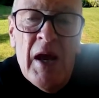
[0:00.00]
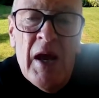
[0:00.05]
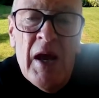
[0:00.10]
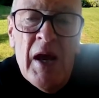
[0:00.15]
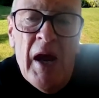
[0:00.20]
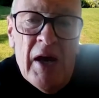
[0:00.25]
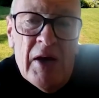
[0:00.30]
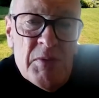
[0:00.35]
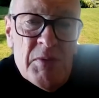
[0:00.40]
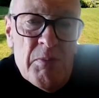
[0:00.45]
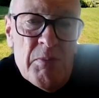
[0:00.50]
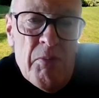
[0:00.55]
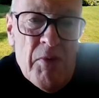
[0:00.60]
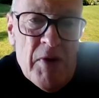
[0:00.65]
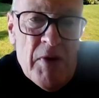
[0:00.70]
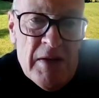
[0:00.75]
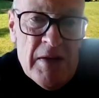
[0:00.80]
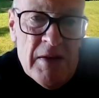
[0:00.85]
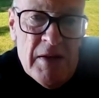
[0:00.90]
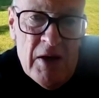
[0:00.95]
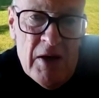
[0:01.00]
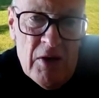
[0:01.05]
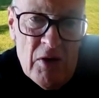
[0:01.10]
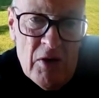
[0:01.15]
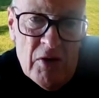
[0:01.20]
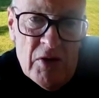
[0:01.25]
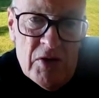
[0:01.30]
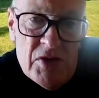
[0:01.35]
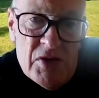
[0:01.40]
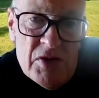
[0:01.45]
how to bring that
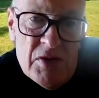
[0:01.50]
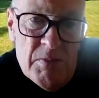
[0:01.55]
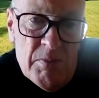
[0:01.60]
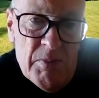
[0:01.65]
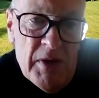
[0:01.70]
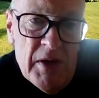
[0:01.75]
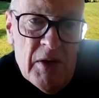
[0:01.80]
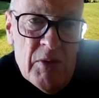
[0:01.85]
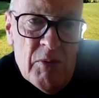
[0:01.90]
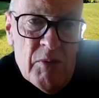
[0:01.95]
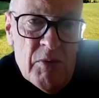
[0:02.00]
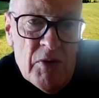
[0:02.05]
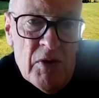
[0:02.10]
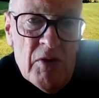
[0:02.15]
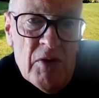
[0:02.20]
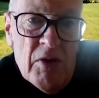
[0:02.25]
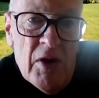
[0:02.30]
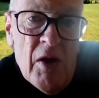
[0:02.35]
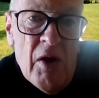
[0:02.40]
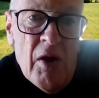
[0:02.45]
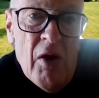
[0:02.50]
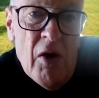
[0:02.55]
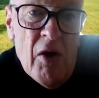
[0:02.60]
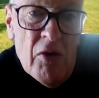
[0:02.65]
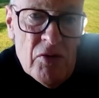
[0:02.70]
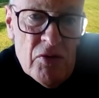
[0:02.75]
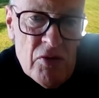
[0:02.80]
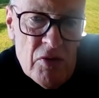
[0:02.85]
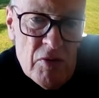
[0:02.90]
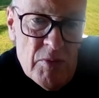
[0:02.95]
knowledge to bear within their
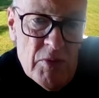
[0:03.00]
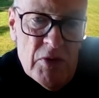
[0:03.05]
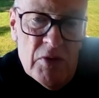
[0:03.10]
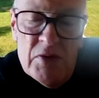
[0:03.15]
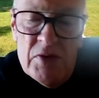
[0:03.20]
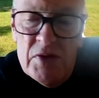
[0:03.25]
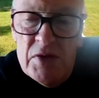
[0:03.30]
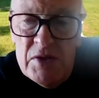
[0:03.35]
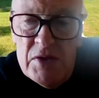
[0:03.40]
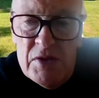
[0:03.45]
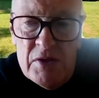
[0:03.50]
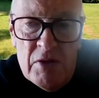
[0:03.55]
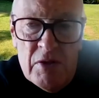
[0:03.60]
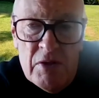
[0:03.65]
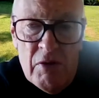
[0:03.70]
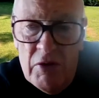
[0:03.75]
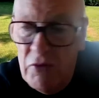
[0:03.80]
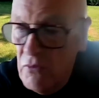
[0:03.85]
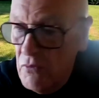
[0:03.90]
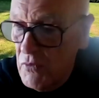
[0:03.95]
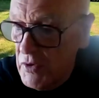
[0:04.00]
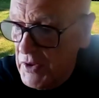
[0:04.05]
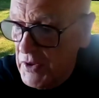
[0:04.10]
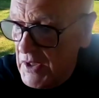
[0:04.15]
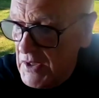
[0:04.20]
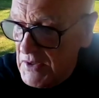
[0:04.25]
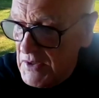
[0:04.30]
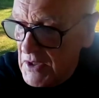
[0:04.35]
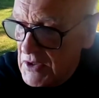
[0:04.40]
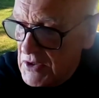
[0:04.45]
own communities and their own
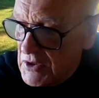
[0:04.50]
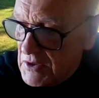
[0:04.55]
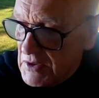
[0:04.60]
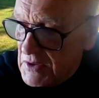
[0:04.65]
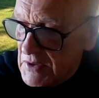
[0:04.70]
organisations.